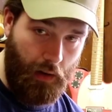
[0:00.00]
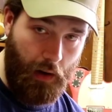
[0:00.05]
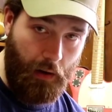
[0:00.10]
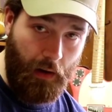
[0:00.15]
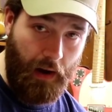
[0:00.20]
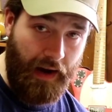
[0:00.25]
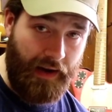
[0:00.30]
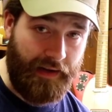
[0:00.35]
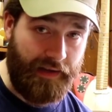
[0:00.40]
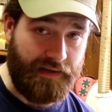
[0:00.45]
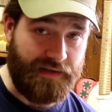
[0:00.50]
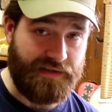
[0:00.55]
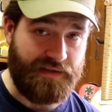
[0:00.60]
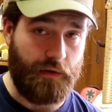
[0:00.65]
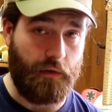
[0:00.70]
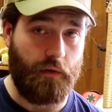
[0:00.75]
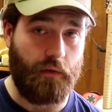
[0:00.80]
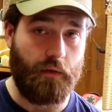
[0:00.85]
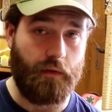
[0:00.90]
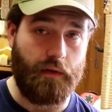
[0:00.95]
Alrighty,
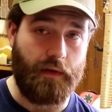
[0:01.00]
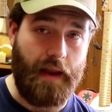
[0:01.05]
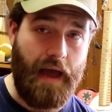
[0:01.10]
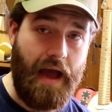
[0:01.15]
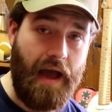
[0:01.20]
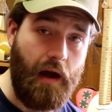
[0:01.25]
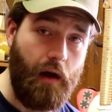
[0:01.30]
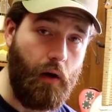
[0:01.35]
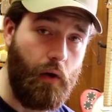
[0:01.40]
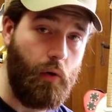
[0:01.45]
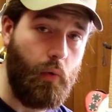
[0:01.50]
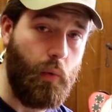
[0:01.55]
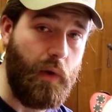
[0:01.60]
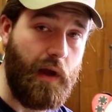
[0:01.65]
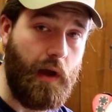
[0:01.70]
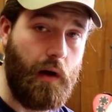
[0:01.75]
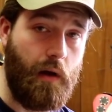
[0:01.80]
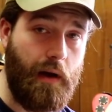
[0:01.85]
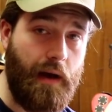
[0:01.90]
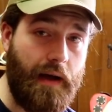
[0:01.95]
so now
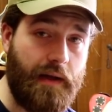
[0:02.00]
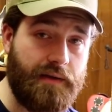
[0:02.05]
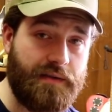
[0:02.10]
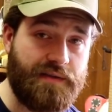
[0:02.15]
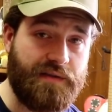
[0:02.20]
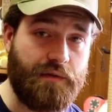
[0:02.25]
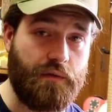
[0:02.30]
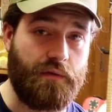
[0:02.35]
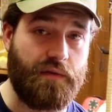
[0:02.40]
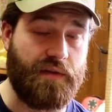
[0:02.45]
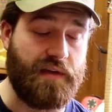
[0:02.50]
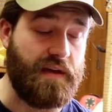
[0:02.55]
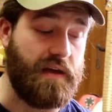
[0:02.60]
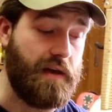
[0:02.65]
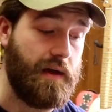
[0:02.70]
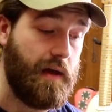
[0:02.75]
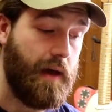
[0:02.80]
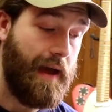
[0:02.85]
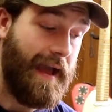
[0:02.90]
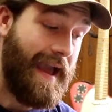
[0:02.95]
we are on to
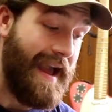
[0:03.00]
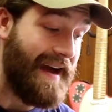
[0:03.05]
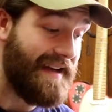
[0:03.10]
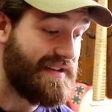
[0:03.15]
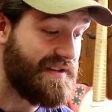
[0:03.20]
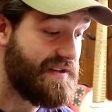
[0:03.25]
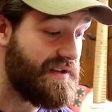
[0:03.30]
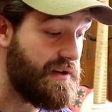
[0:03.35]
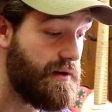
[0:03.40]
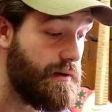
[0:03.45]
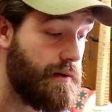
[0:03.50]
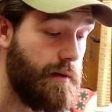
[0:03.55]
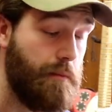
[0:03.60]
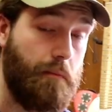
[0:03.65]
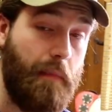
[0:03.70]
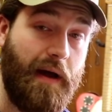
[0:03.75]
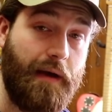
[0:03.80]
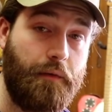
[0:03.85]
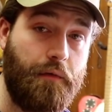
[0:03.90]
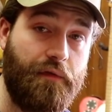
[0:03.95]
the Aston
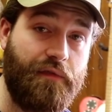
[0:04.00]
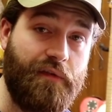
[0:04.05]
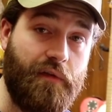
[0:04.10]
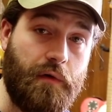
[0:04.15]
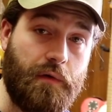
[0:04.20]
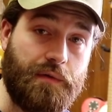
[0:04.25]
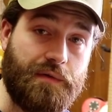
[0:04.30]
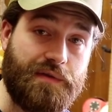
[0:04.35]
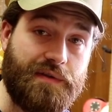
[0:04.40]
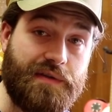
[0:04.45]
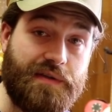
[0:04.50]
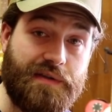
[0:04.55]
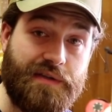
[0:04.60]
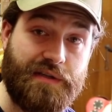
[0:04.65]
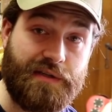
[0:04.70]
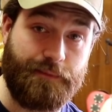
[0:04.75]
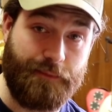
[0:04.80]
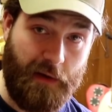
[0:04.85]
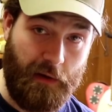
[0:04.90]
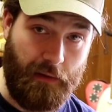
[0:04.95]
Microphones
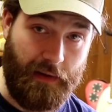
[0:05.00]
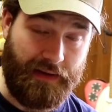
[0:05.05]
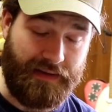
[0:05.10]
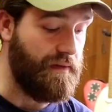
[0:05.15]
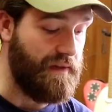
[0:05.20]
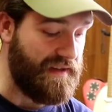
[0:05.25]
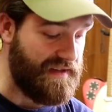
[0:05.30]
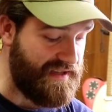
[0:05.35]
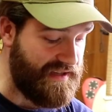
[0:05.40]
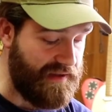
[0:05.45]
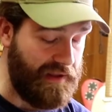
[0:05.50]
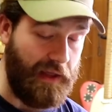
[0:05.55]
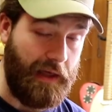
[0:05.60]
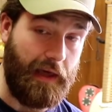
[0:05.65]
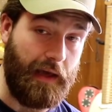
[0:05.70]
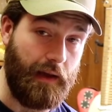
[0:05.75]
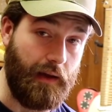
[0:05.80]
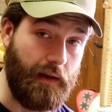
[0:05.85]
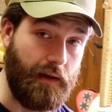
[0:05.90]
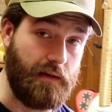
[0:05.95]
Spirit. This
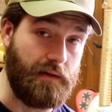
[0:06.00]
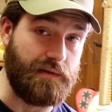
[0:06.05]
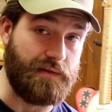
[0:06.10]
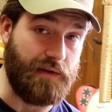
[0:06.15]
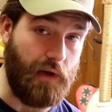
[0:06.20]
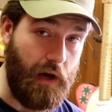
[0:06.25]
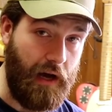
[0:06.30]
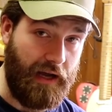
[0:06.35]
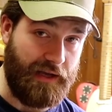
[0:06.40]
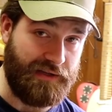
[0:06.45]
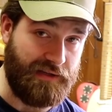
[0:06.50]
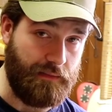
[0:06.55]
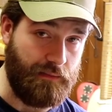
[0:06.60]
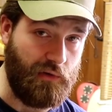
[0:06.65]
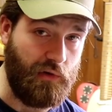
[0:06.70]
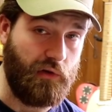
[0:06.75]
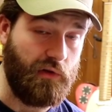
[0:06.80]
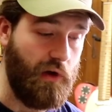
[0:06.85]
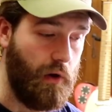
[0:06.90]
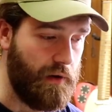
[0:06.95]
thing is awesome.
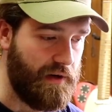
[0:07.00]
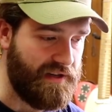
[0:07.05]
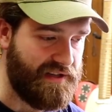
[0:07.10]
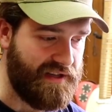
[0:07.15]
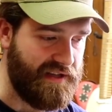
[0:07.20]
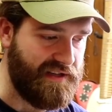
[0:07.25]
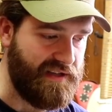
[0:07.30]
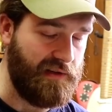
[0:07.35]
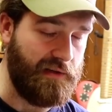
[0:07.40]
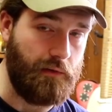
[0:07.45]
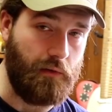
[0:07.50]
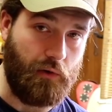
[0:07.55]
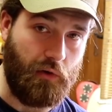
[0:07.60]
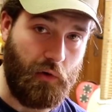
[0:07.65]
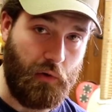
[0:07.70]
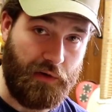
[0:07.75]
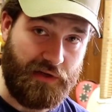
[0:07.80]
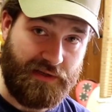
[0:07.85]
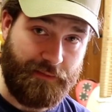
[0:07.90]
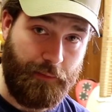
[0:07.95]
You'll notice it's a little
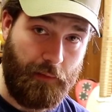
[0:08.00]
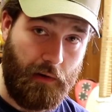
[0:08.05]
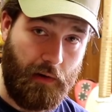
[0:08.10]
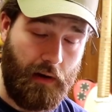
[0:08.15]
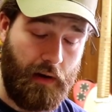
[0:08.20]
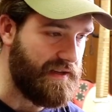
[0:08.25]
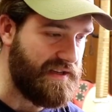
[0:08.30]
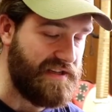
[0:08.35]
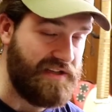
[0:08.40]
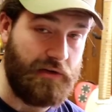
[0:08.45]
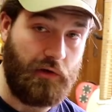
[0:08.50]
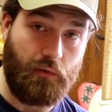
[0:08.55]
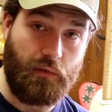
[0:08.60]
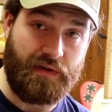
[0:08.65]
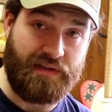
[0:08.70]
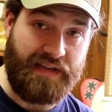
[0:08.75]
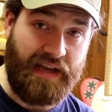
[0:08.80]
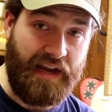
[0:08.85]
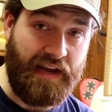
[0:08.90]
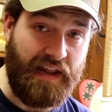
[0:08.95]
crisper. It's still
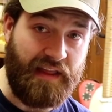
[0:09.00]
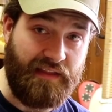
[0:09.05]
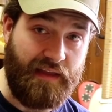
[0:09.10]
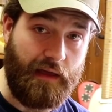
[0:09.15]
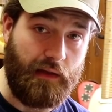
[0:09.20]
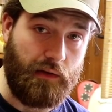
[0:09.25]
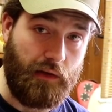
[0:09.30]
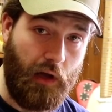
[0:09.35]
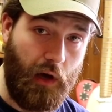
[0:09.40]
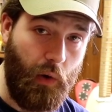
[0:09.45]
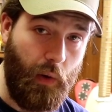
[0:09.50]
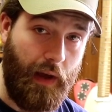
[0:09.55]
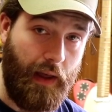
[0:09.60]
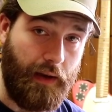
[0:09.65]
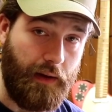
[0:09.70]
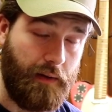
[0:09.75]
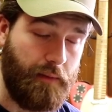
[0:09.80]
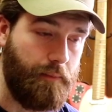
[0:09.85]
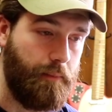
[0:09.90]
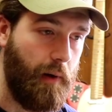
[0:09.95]
retaining that low
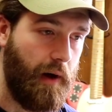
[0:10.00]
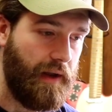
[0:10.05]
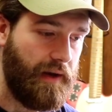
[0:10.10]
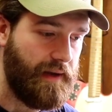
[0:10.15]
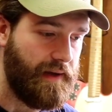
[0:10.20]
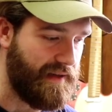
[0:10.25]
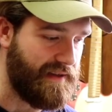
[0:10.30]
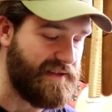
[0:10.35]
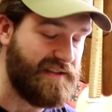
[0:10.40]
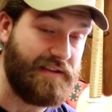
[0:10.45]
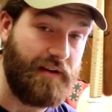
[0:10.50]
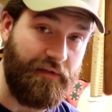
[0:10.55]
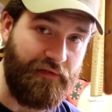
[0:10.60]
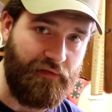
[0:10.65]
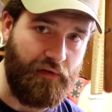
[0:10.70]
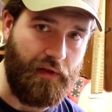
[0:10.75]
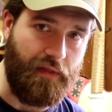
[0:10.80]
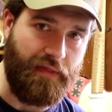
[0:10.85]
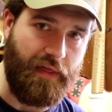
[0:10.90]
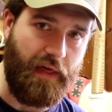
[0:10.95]
end, but it's
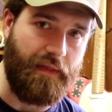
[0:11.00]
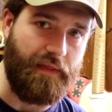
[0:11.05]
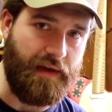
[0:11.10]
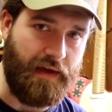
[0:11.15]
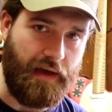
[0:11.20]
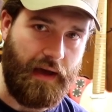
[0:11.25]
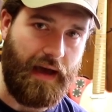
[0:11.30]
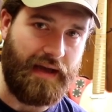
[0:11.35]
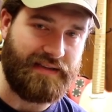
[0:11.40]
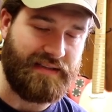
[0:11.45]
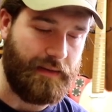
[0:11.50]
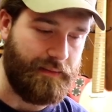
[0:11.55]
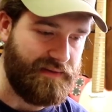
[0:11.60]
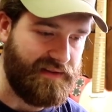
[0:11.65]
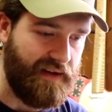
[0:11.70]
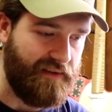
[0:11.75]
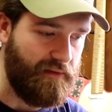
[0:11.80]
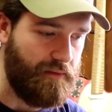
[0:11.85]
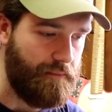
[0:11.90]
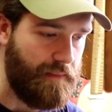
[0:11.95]
different than the
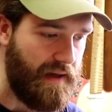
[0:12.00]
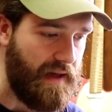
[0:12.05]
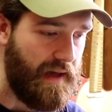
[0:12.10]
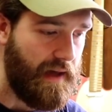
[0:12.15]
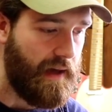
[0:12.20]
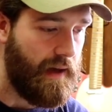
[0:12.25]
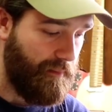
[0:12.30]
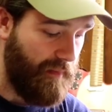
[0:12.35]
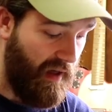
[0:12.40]
SM7B.